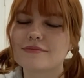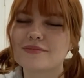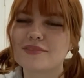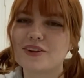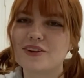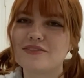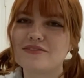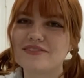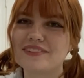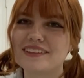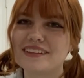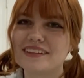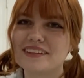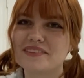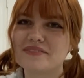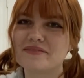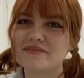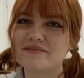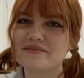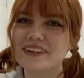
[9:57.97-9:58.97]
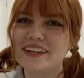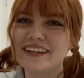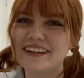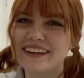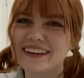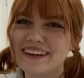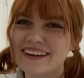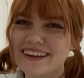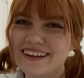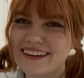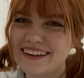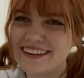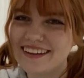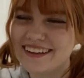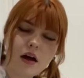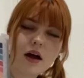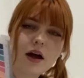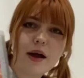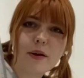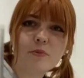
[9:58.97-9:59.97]
Hopefully.
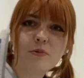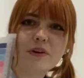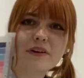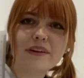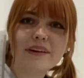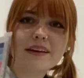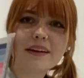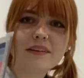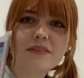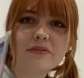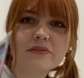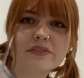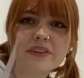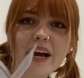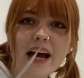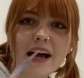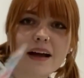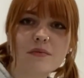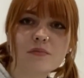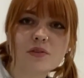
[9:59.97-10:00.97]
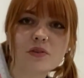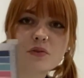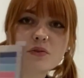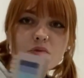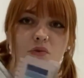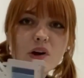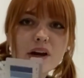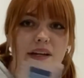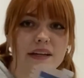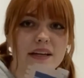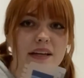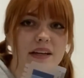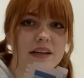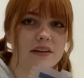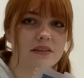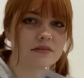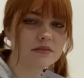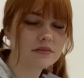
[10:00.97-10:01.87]
I'm running out of tabs already.